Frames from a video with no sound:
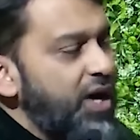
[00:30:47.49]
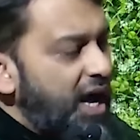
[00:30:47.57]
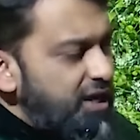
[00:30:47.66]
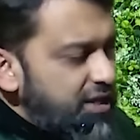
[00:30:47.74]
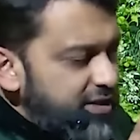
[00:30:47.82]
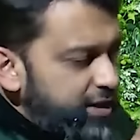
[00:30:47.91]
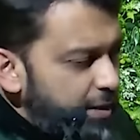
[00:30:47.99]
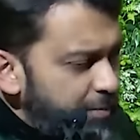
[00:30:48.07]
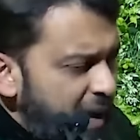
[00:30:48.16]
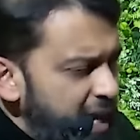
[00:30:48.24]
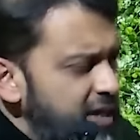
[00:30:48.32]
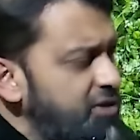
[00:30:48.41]
and his
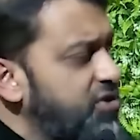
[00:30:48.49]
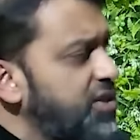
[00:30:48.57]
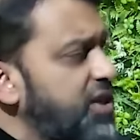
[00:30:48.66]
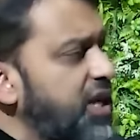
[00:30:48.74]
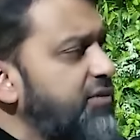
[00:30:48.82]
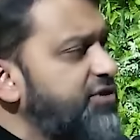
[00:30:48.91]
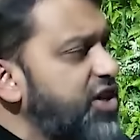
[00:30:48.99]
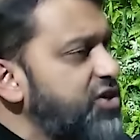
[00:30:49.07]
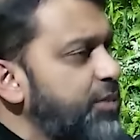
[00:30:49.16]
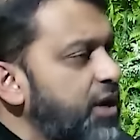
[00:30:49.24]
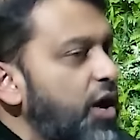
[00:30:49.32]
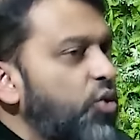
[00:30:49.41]
companions on the day of judgment.